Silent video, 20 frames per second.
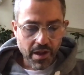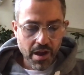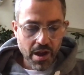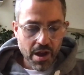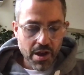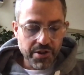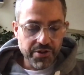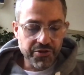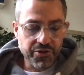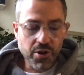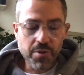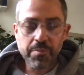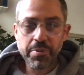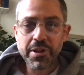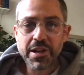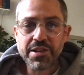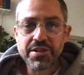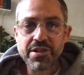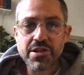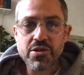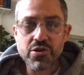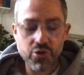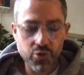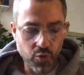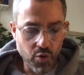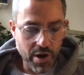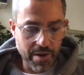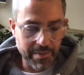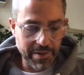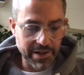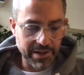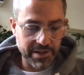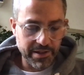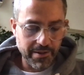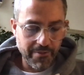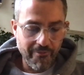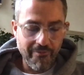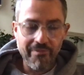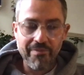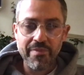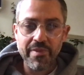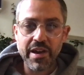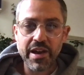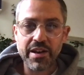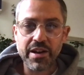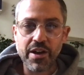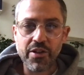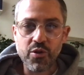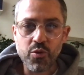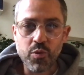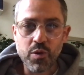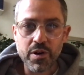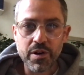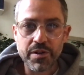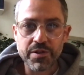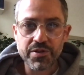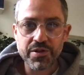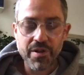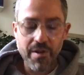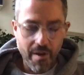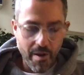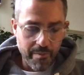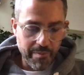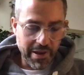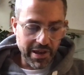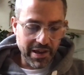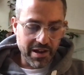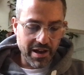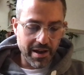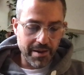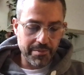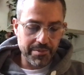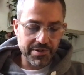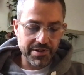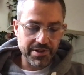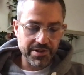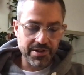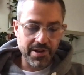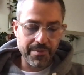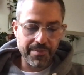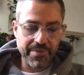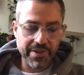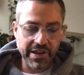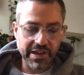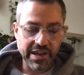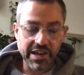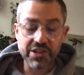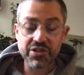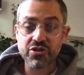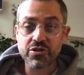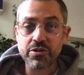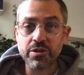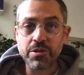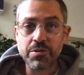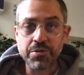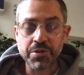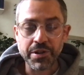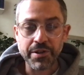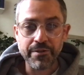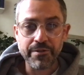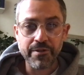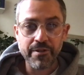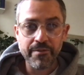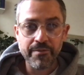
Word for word: Surplus enjoyment, in other words, becomes something exclusive